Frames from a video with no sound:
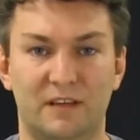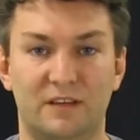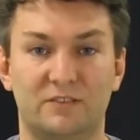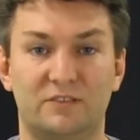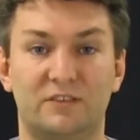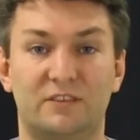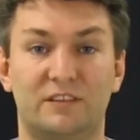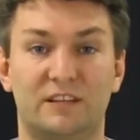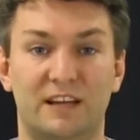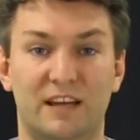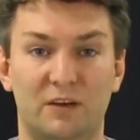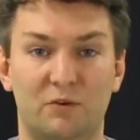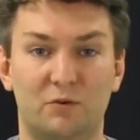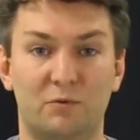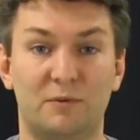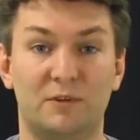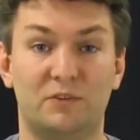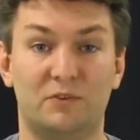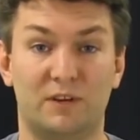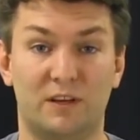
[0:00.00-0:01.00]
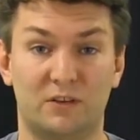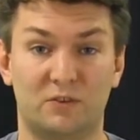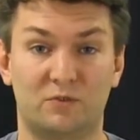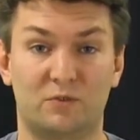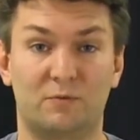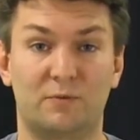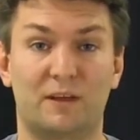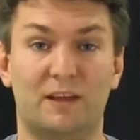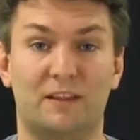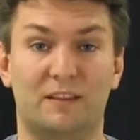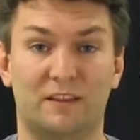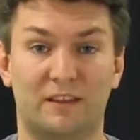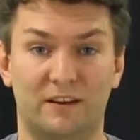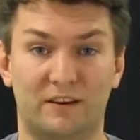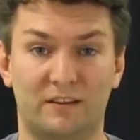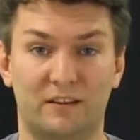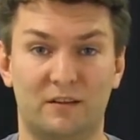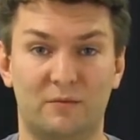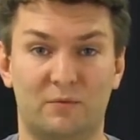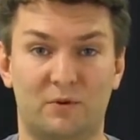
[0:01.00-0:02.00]
So today we'll be transforming
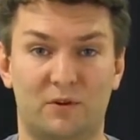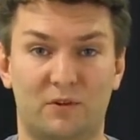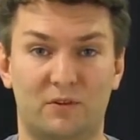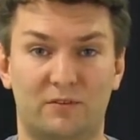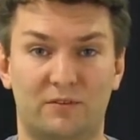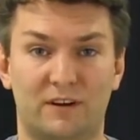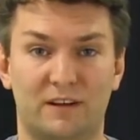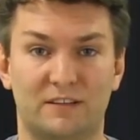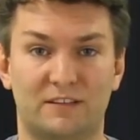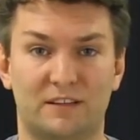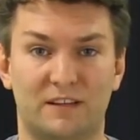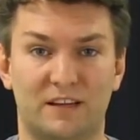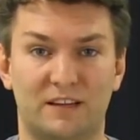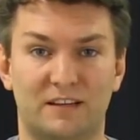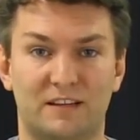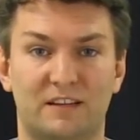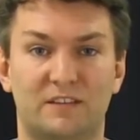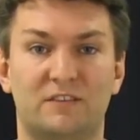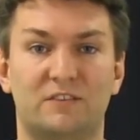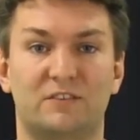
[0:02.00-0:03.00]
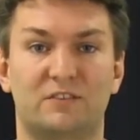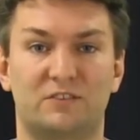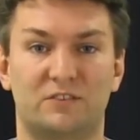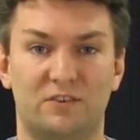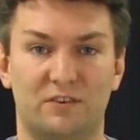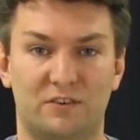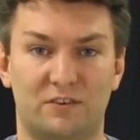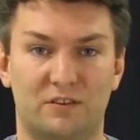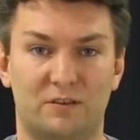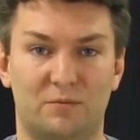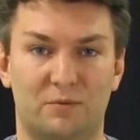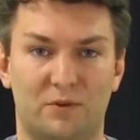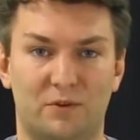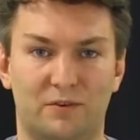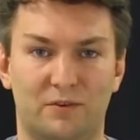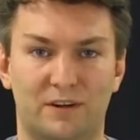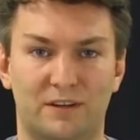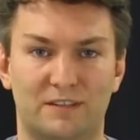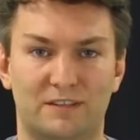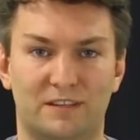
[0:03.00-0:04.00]
linearly polarized light into circularly
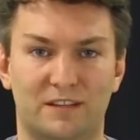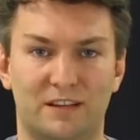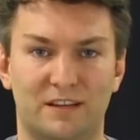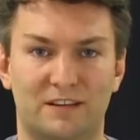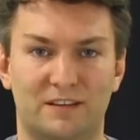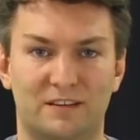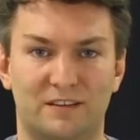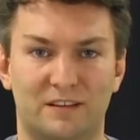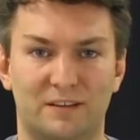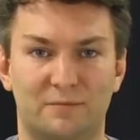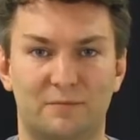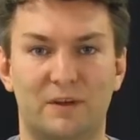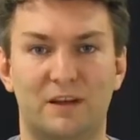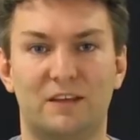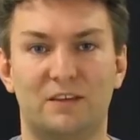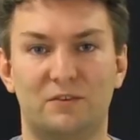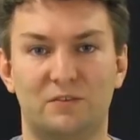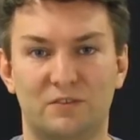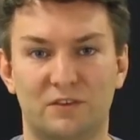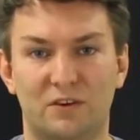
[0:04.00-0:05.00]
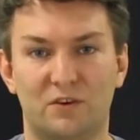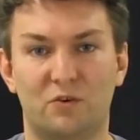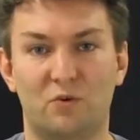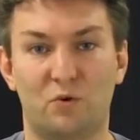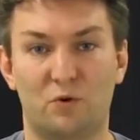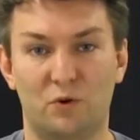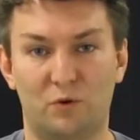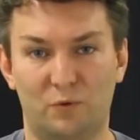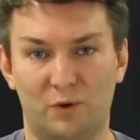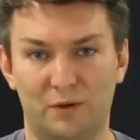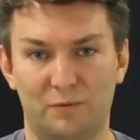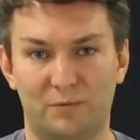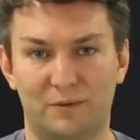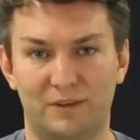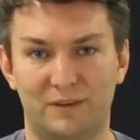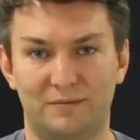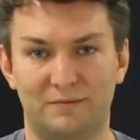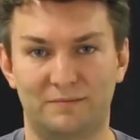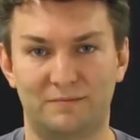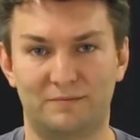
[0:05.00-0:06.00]
polarized light by using a quarter wave plate.